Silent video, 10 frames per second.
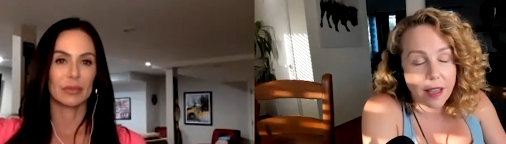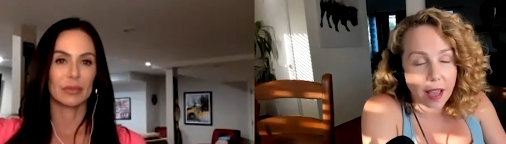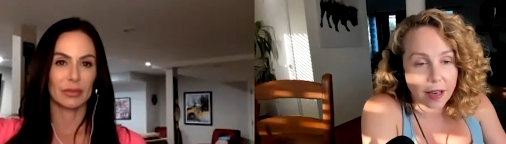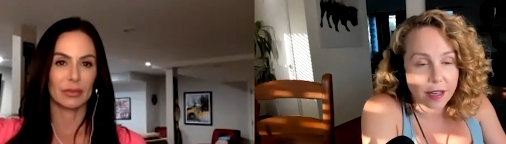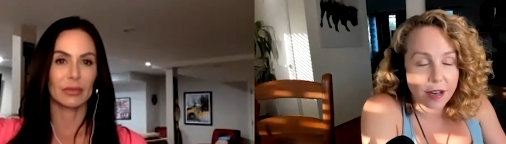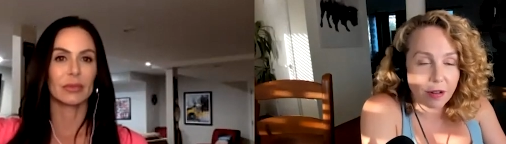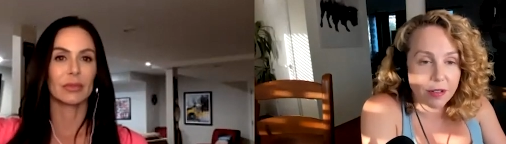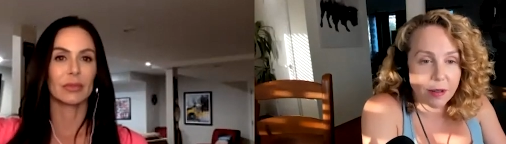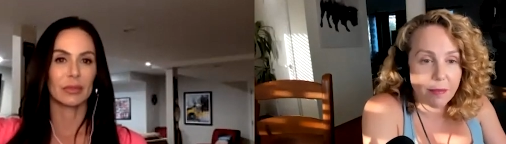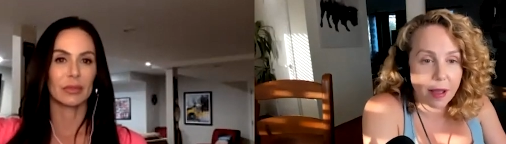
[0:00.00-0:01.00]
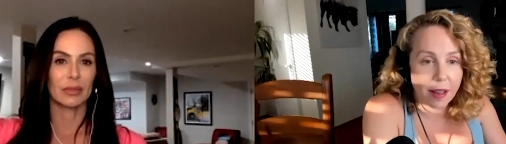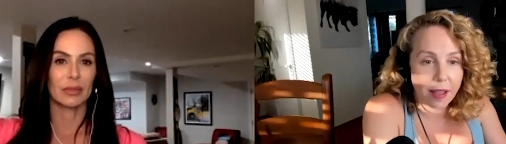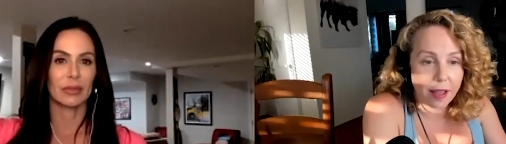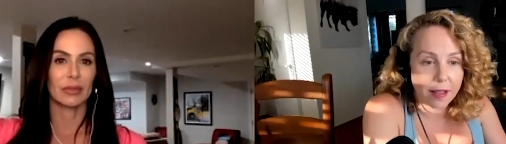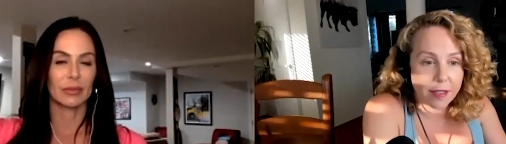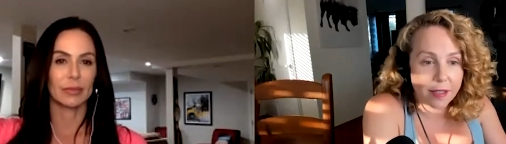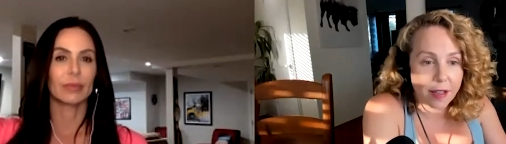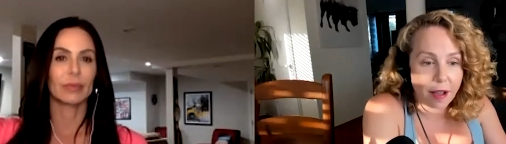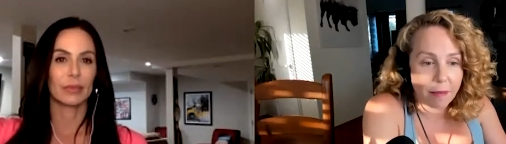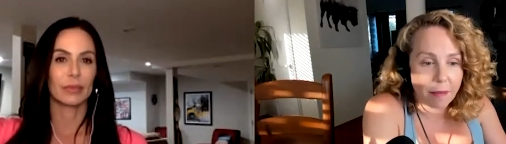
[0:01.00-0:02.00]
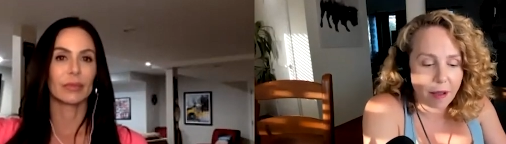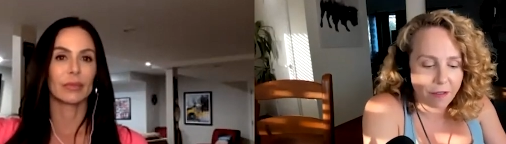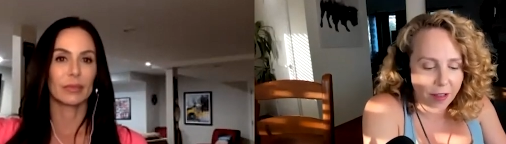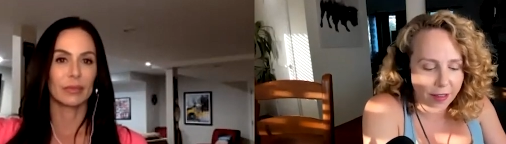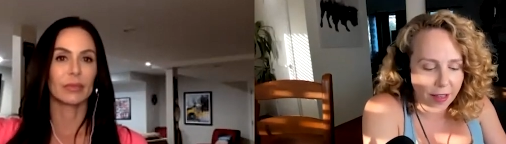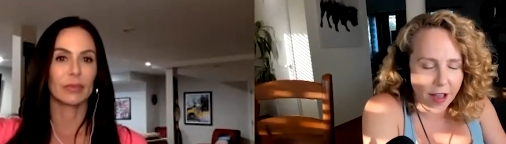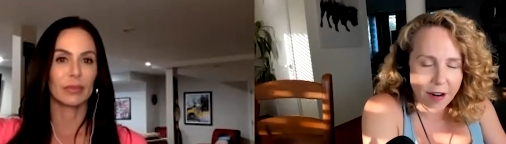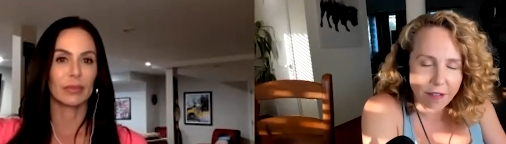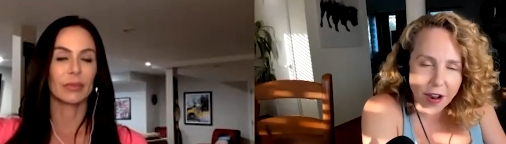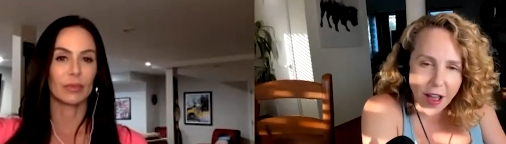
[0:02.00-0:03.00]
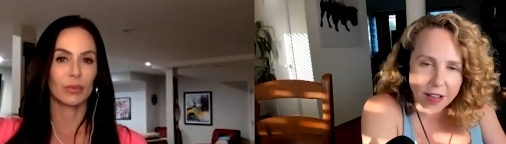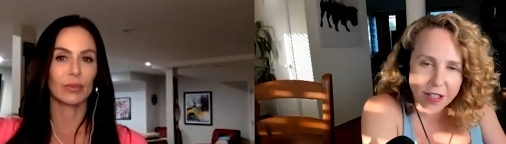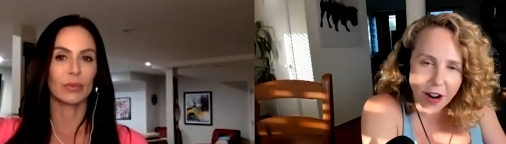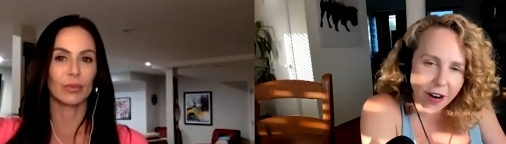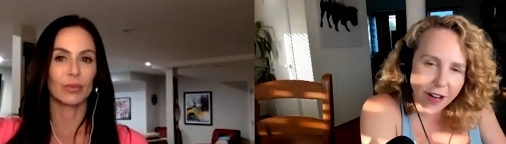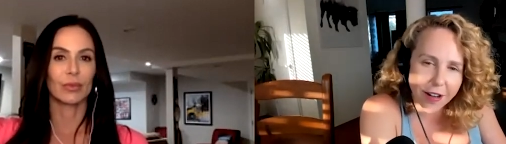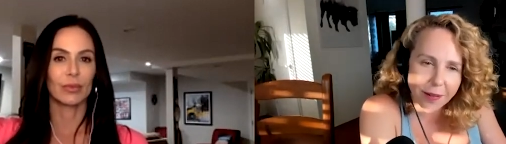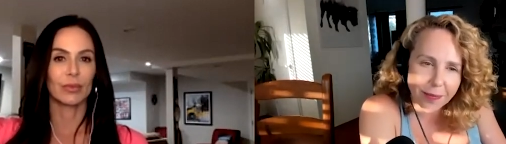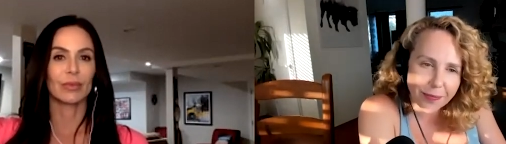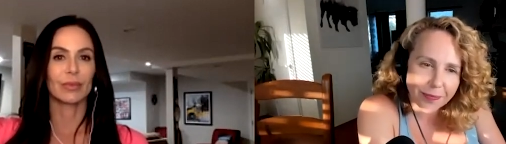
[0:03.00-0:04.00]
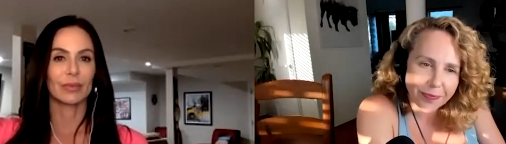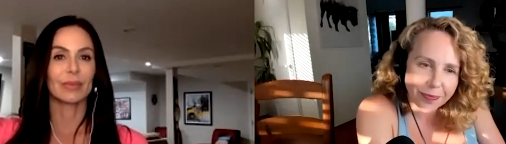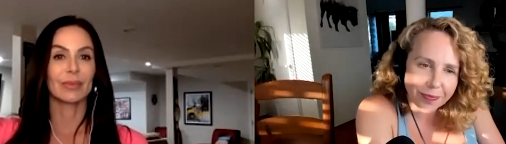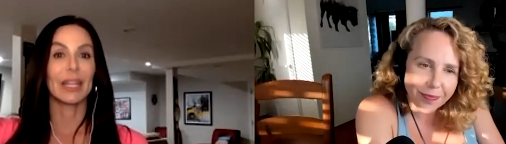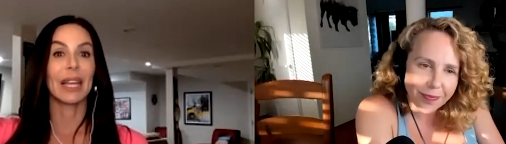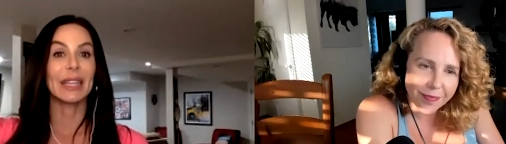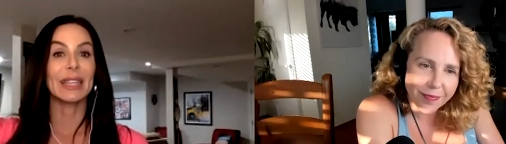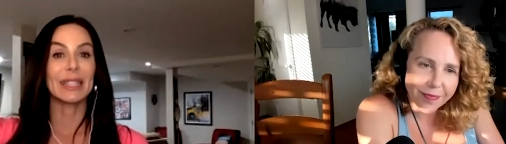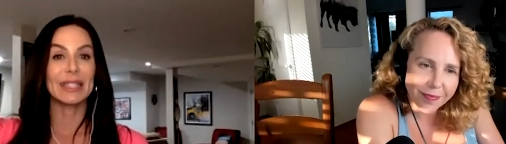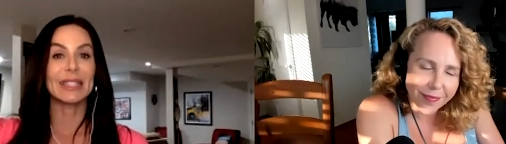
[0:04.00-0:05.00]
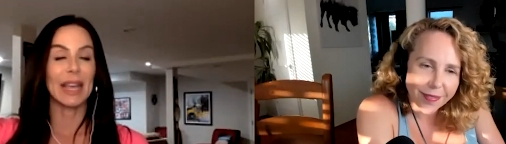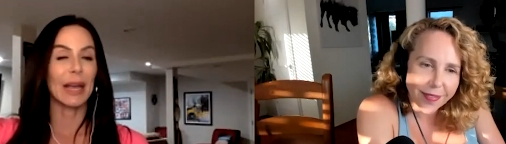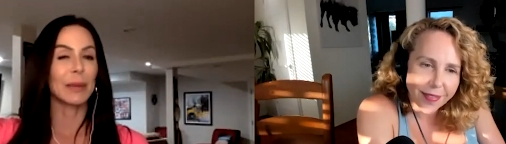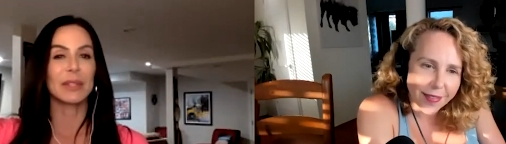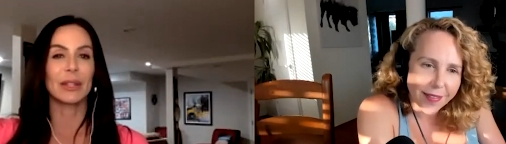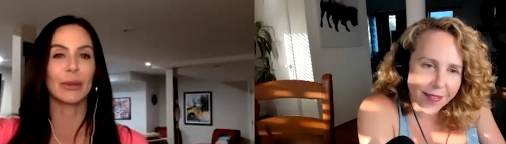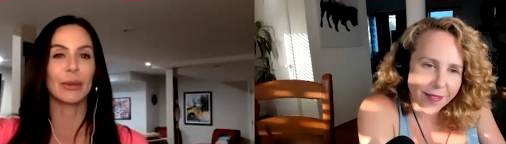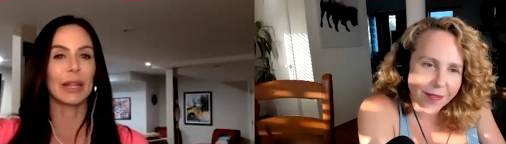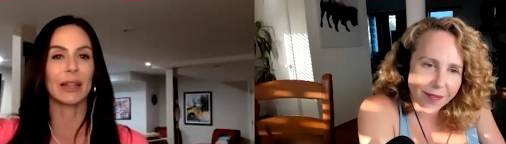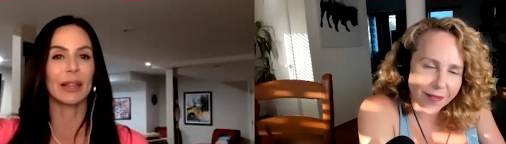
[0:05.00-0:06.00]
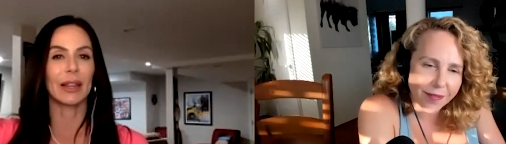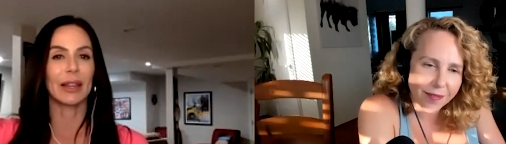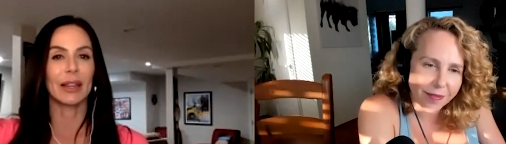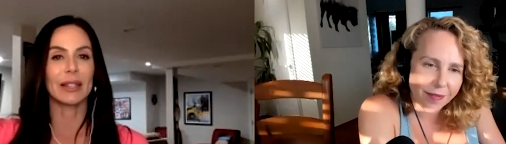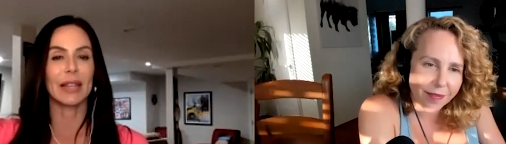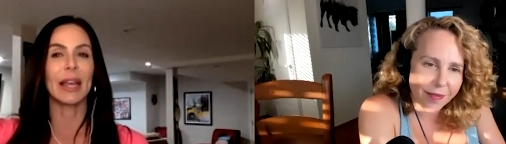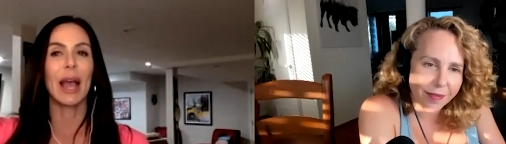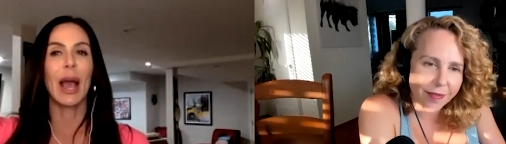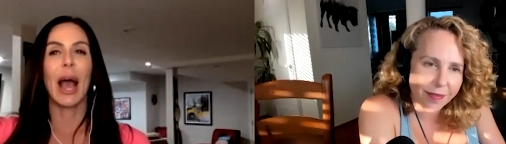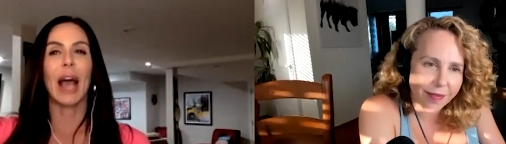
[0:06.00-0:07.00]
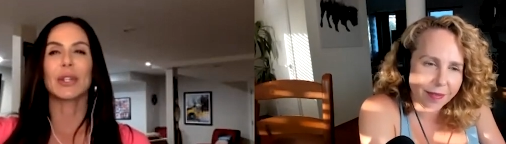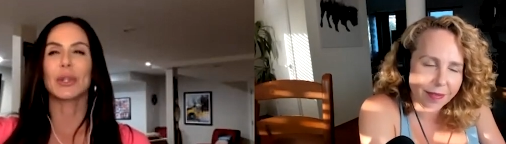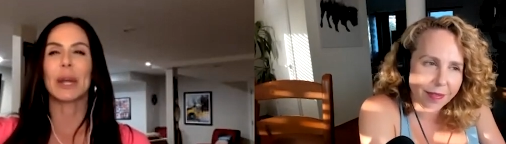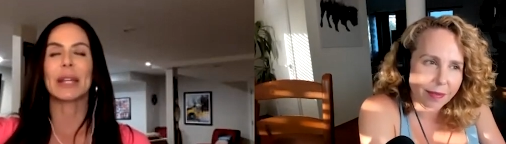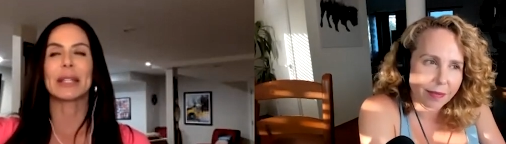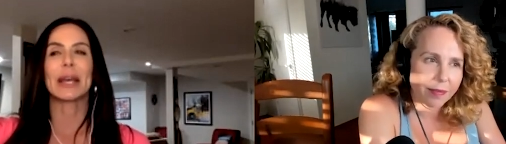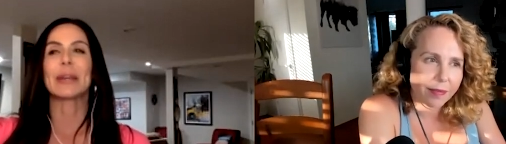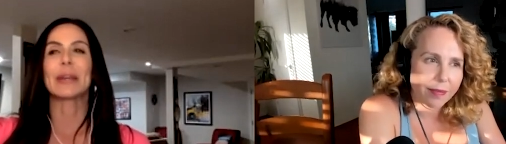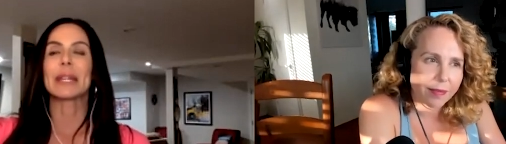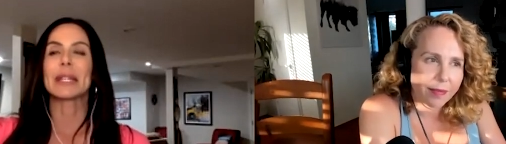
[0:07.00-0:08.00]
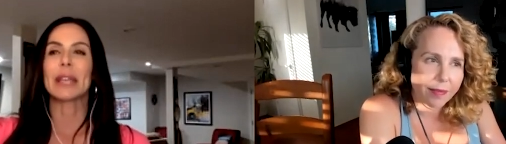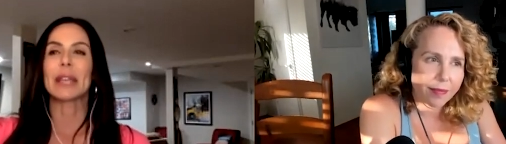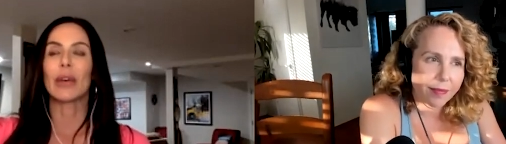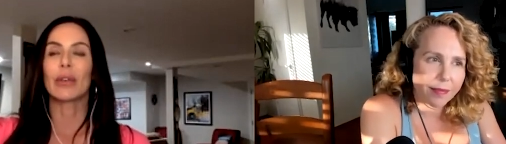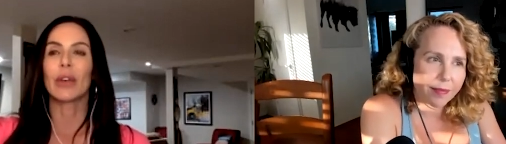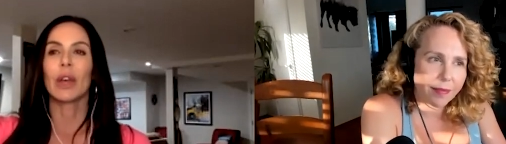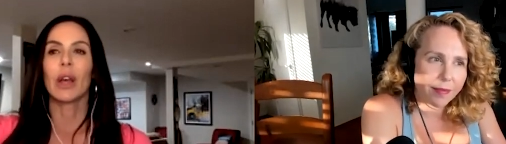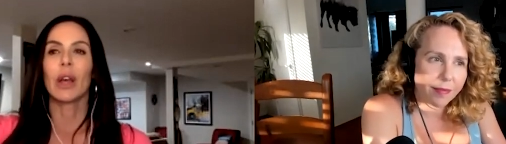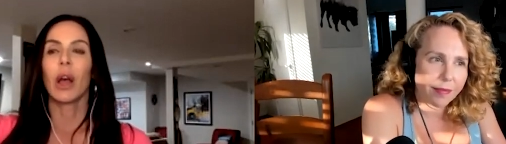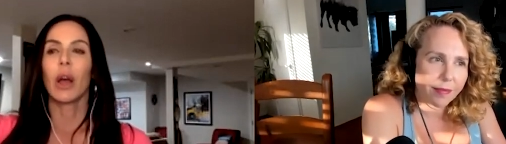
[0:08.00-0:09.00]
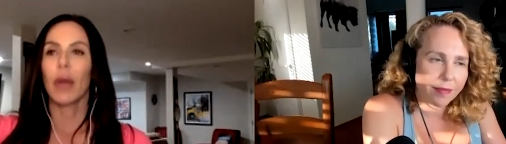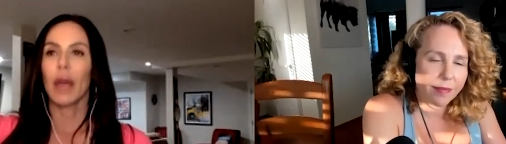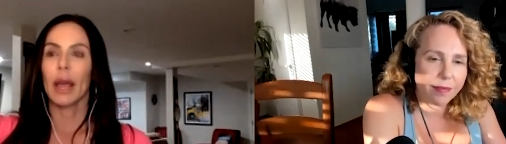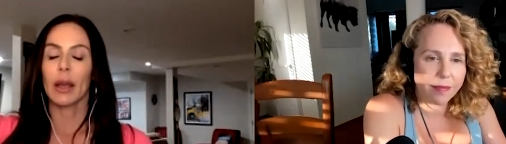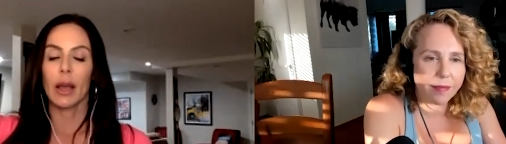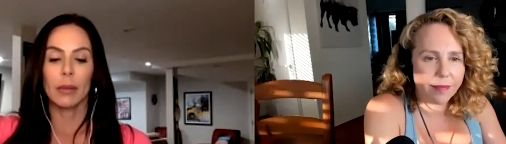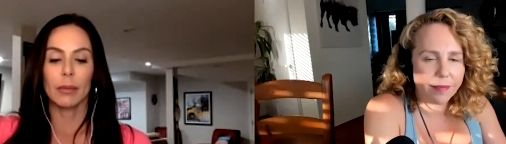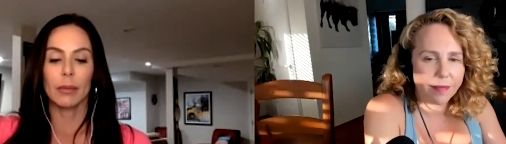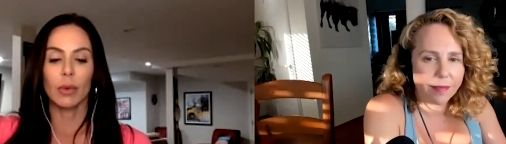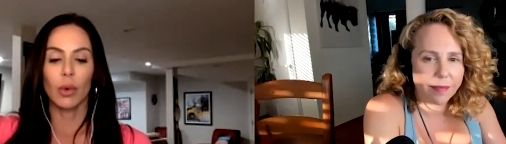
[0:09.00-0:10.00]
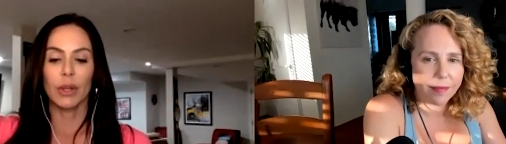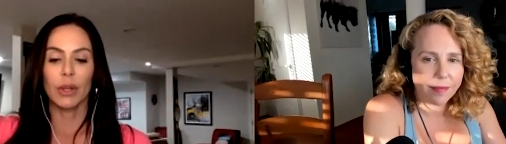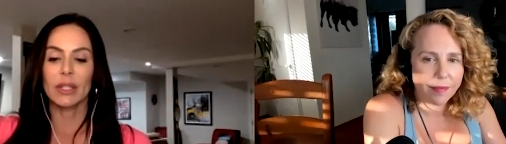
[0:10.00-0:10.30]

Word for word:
Speaker 1: get to know somebody. It's um I feel like that's kind of a lost art.
Speaker 2: It is. Absolutely. It is. I I tried telling myself, okay, I am going to